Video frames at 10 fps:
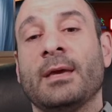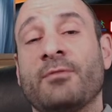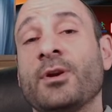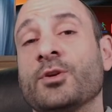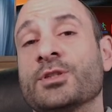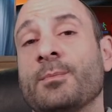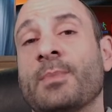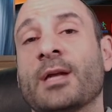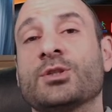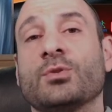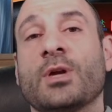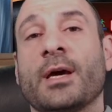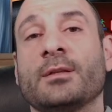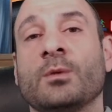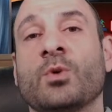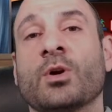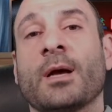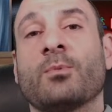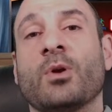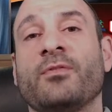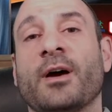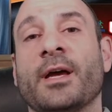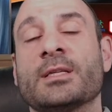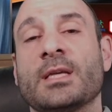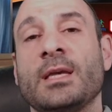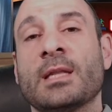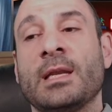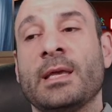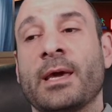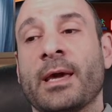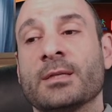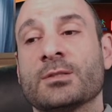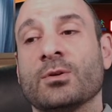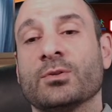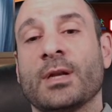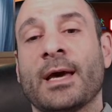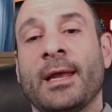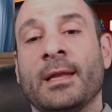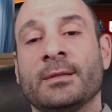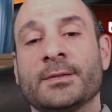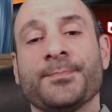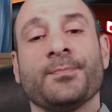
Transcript: a very interesting match tonight in the World Cup qualifiers, Italy against Northern Ireland,